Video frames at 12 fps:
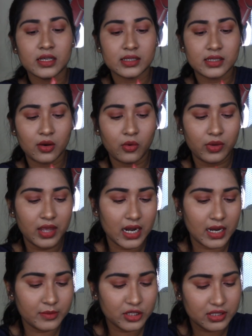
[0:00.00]
So yeah,
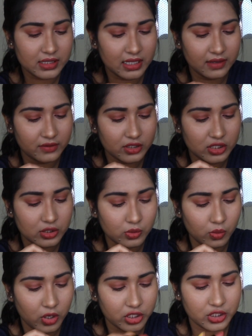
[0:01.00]
let me just give a
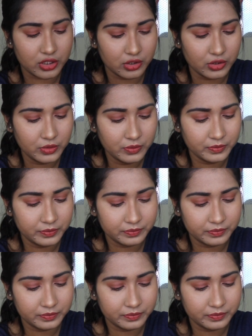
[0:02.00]
swatch to you.